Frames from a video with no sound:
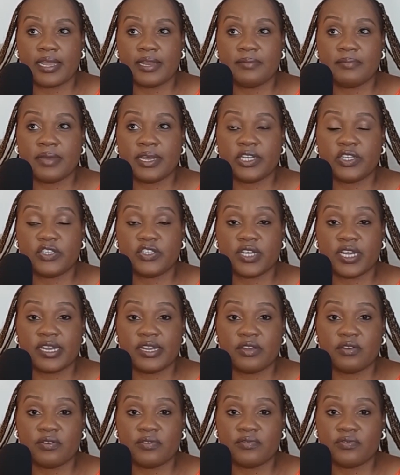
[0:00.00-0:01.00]
in my
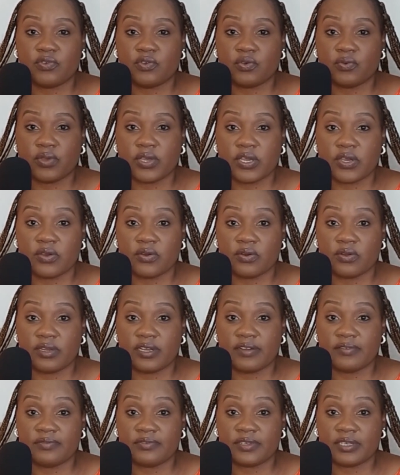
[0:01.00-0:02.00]
journey of knowing
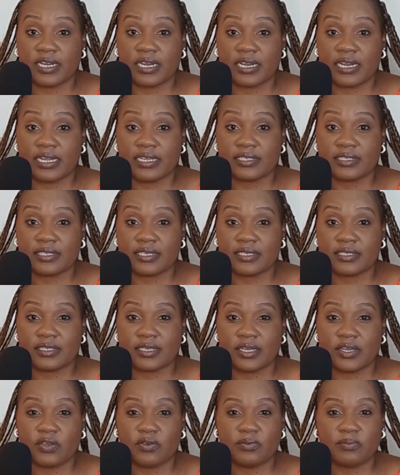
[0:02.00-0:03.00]
God, I've realized
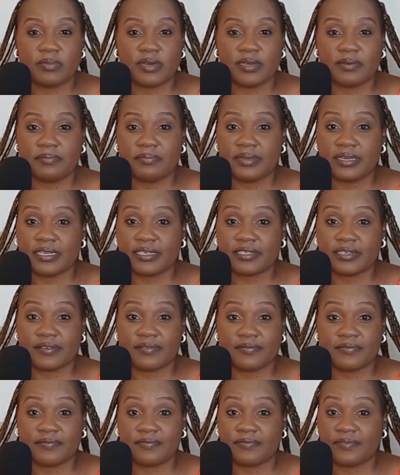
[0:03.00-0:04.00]
that human beings
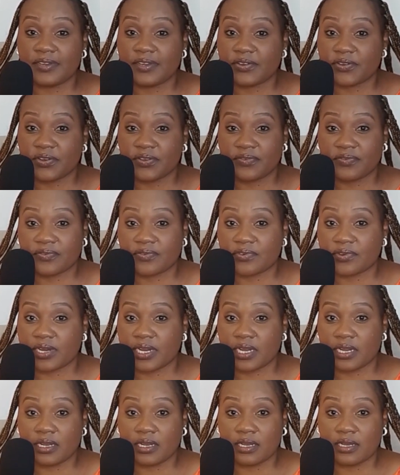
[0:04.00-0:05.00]
are very
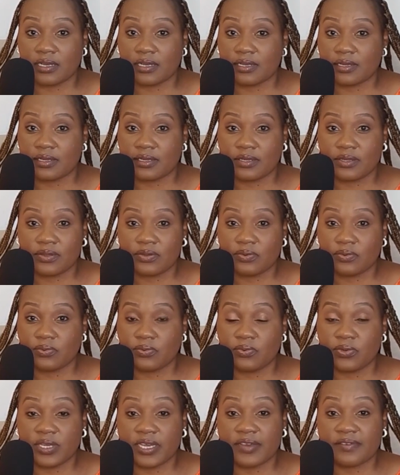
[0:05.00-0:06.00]
frail.
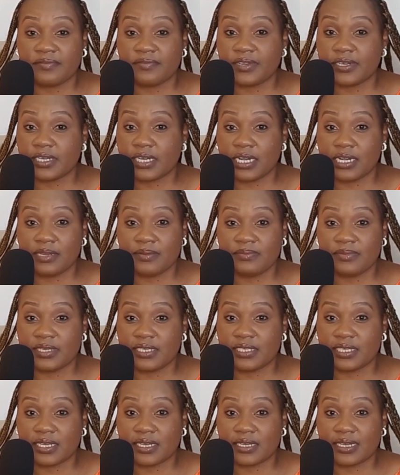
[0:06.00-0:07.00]
We are very
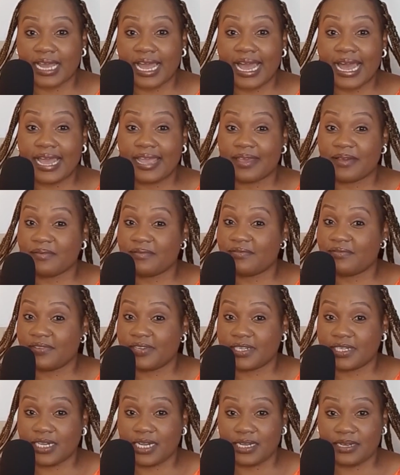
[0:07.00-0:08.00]
limited. I am
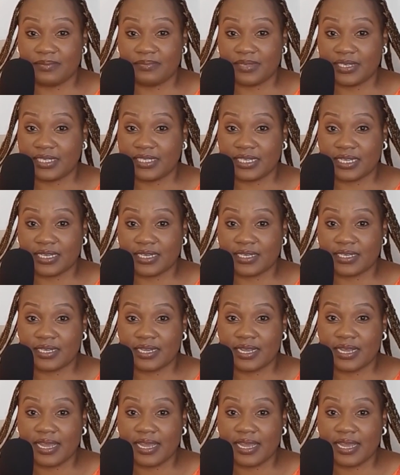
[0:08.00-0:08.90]
very limited.